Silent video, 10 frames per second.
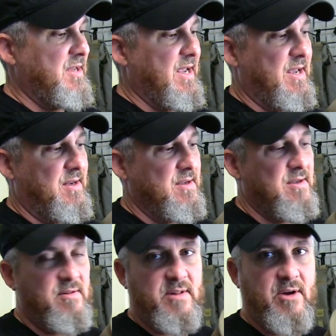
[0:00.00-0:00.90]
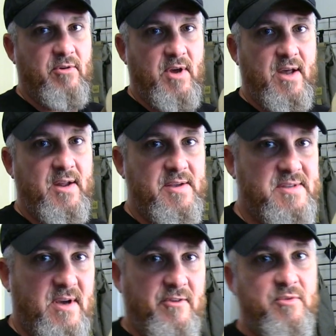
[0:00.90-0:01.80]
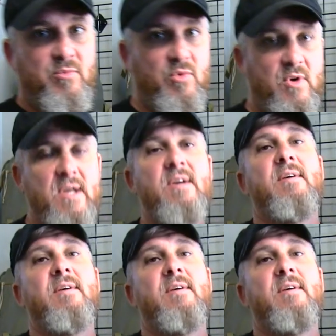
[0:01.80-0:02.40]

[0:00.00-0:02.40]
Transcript: And they're not as comfortable.